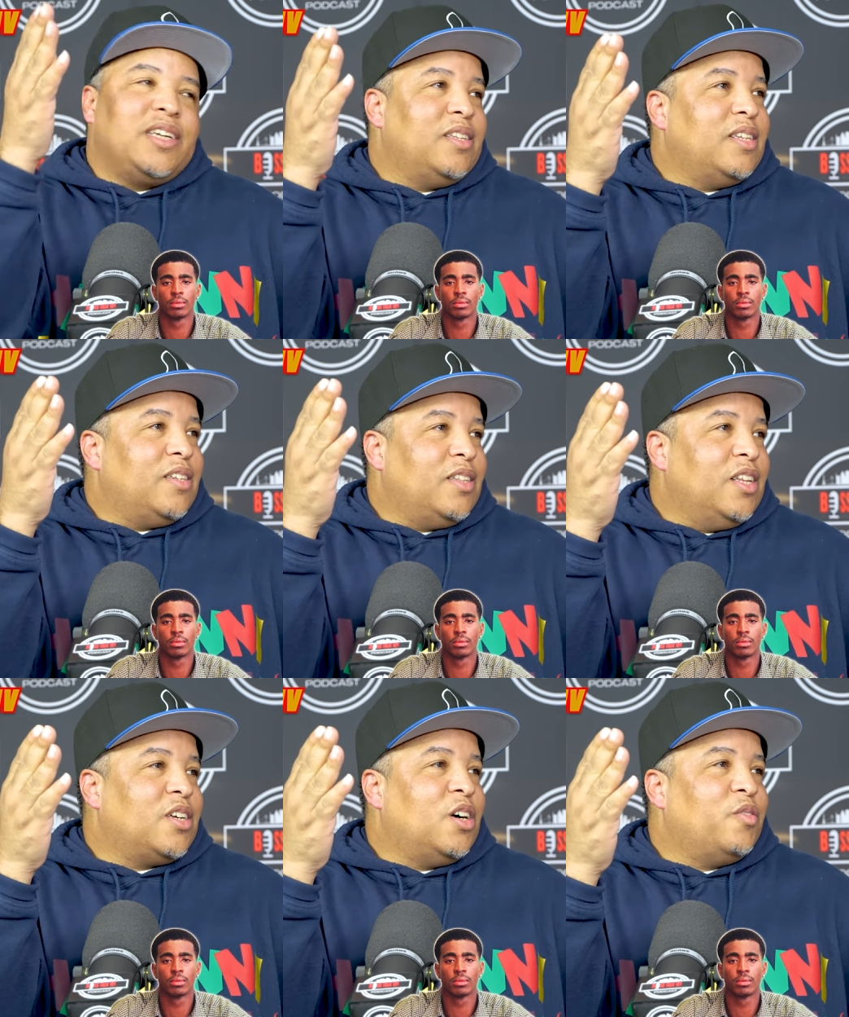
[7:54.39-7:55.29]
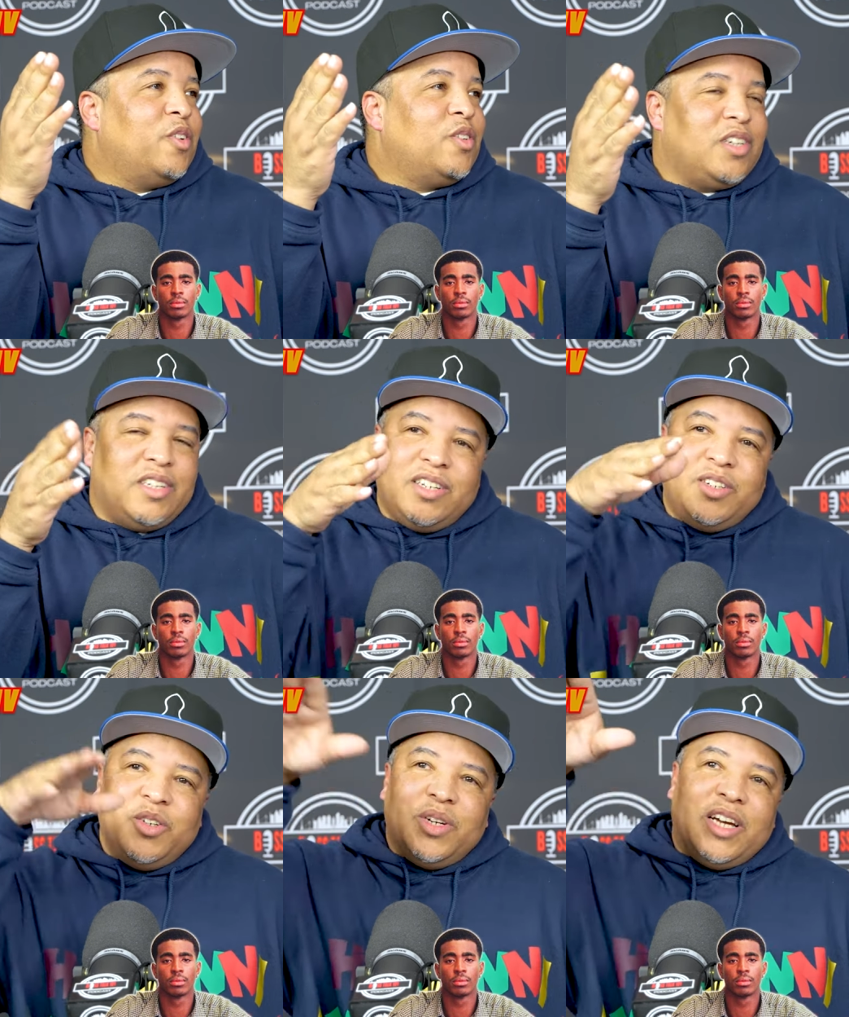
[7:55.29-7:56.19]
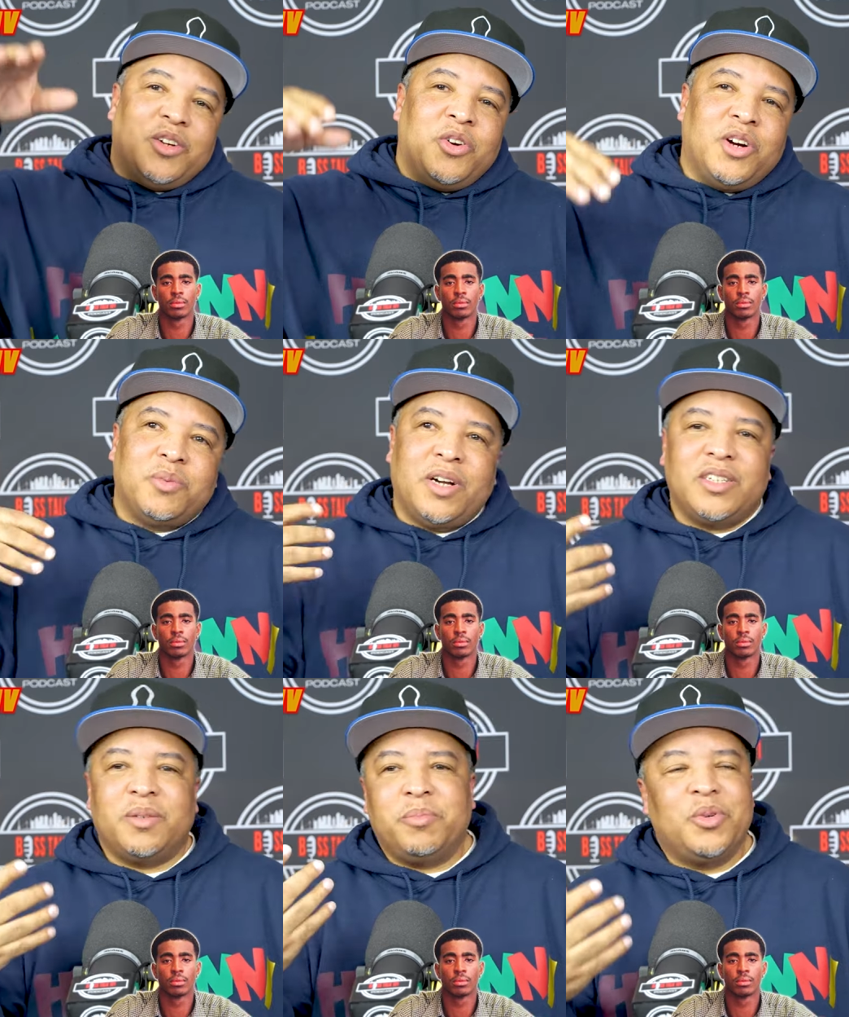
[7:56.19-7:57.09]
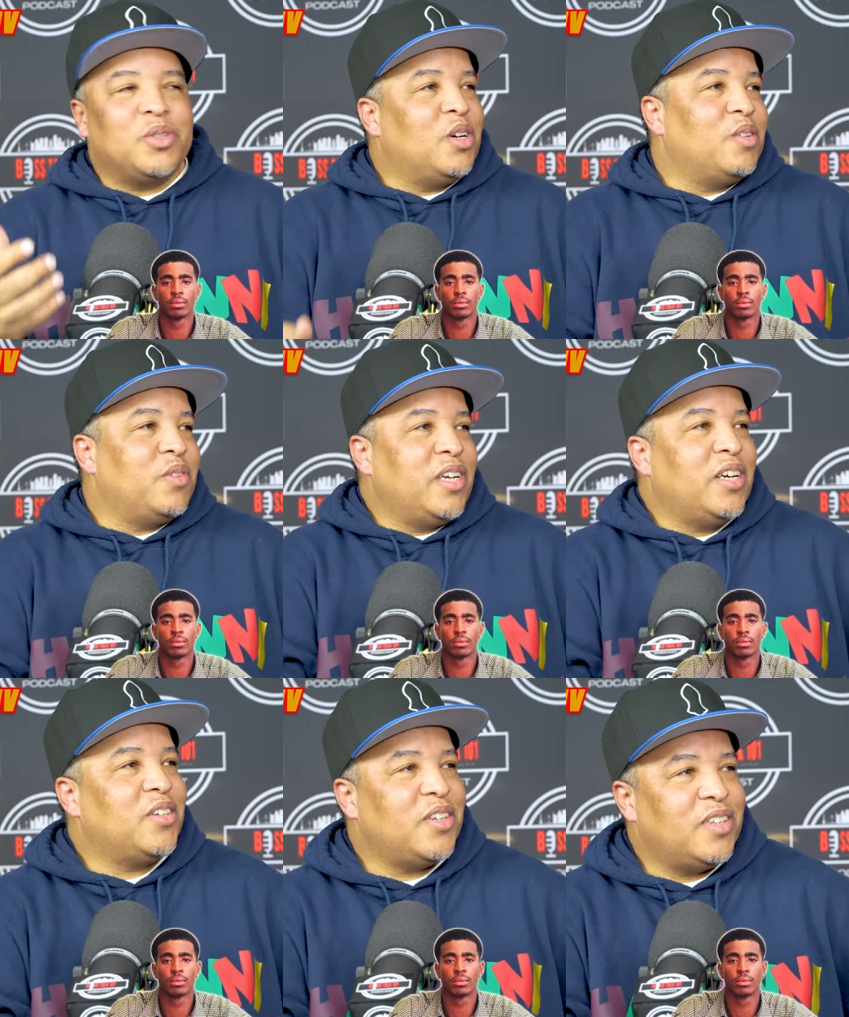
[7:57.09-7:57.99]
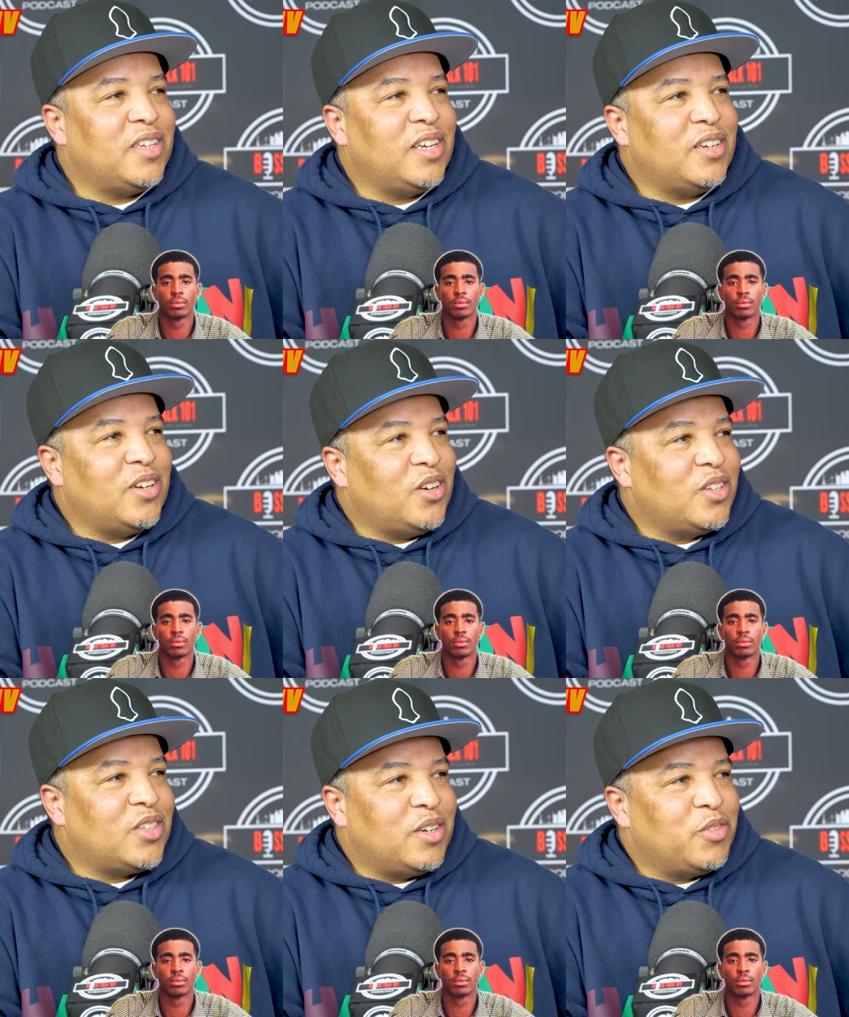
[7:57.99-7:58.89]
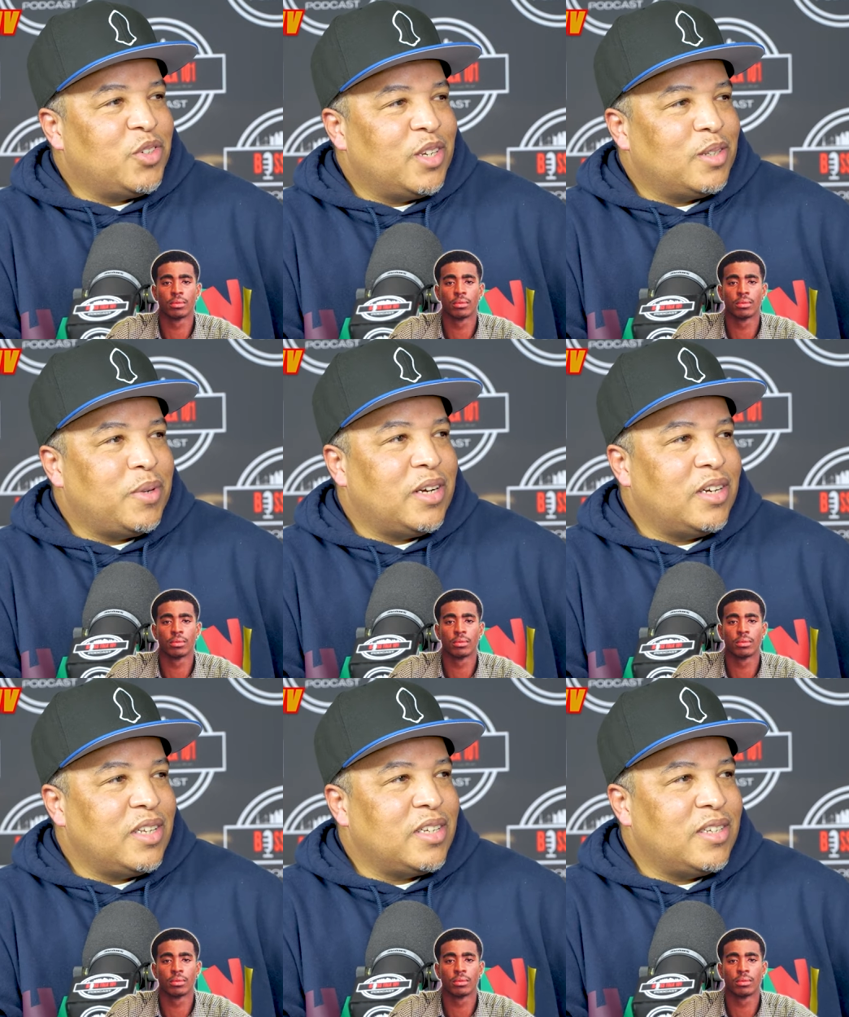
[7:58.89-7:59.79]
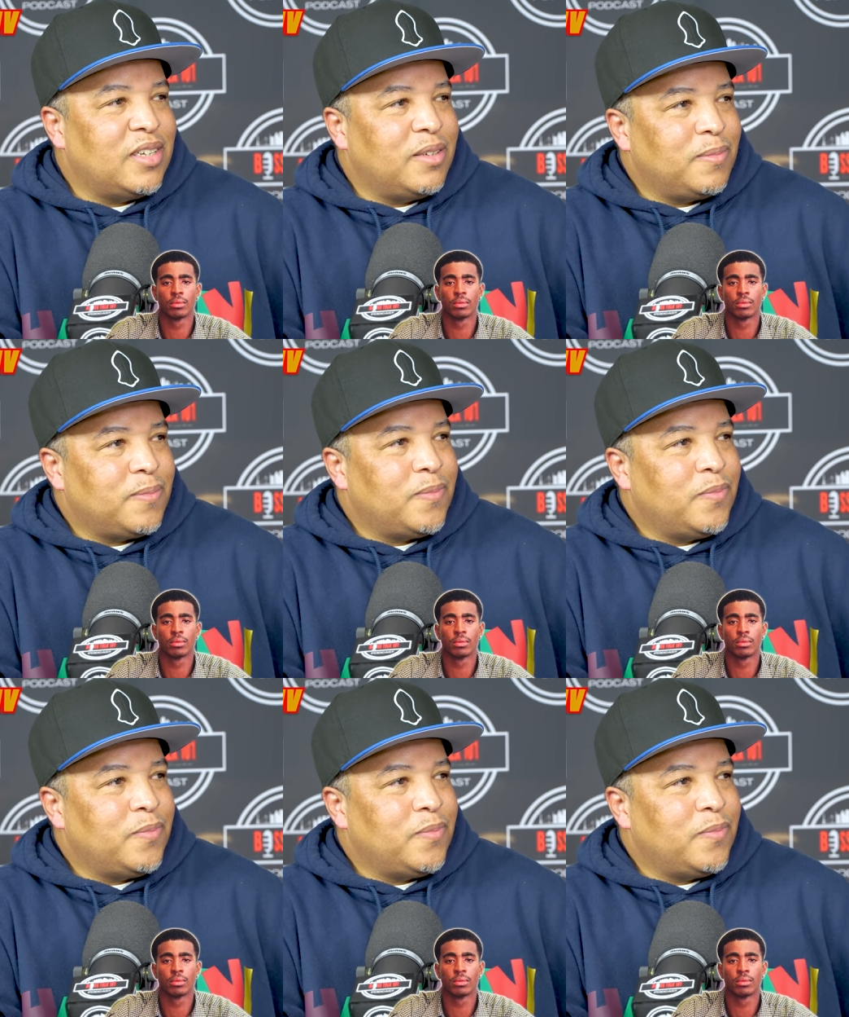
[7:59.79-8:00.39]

Speaker 1: and look over, and the dude at a car wash and pulled over there, and then all the stuff transpired like that.